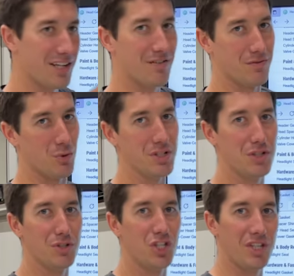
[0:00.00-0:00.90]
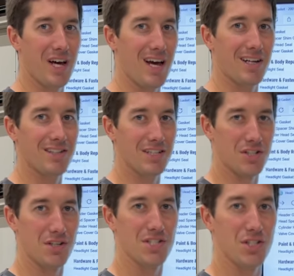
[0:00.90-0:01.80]
of, once you machine the head, it
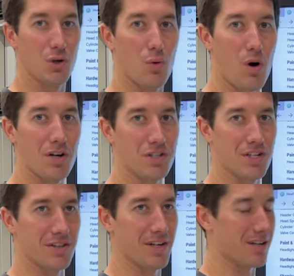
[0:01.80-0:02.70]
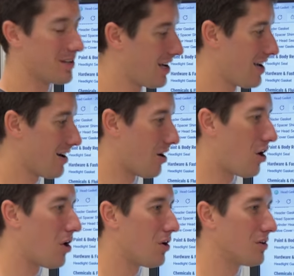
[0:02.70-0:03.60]
turns into a wall you're in there.
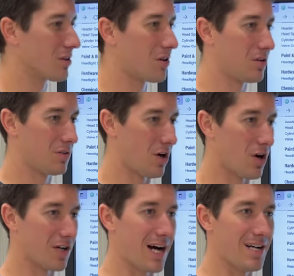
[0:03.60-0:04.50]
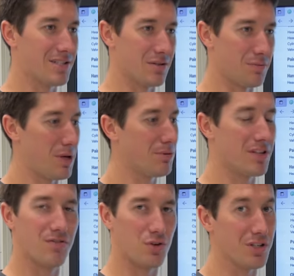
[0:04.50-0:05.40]
All car guys, people
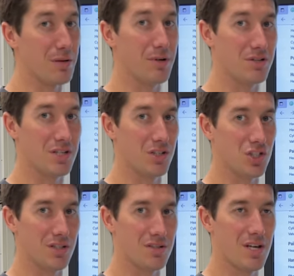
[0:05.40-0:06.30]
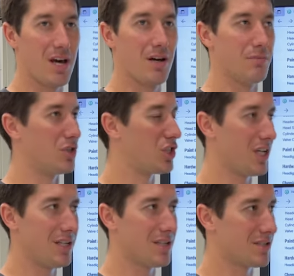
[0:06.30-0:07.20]
that have really built engines,
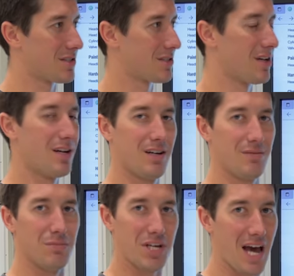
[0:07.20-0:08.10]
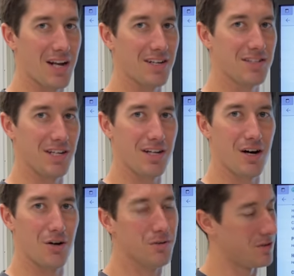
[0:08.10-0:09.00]
machinists, mechanics, they
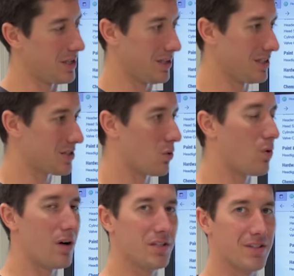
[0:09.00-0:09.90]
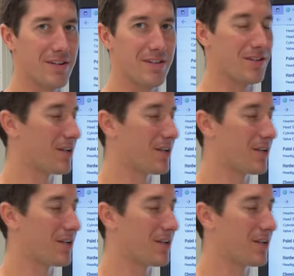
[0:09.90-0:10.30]
know that it's a wall you're in their